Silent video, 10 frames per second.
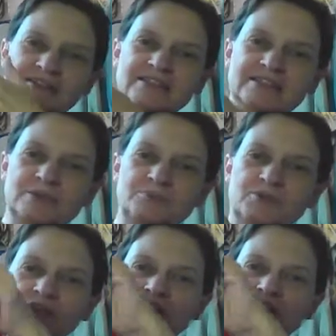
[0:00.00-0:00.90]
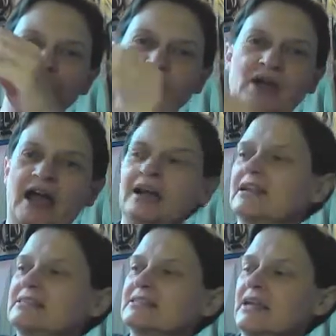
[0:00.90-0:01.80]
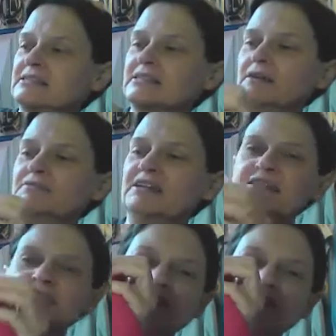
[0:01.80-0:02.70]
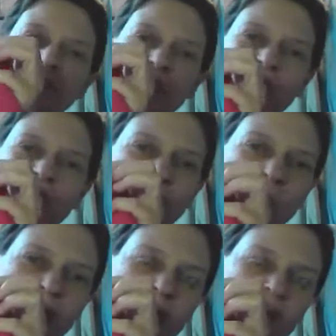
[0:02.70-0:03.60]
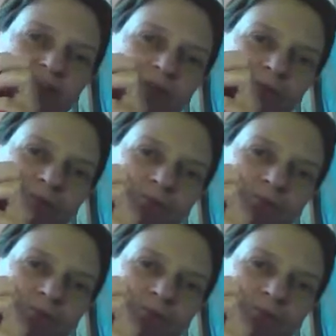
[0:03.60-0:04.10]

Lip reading: zipper on the back, and it's got a 7-inch zipper on the back of it.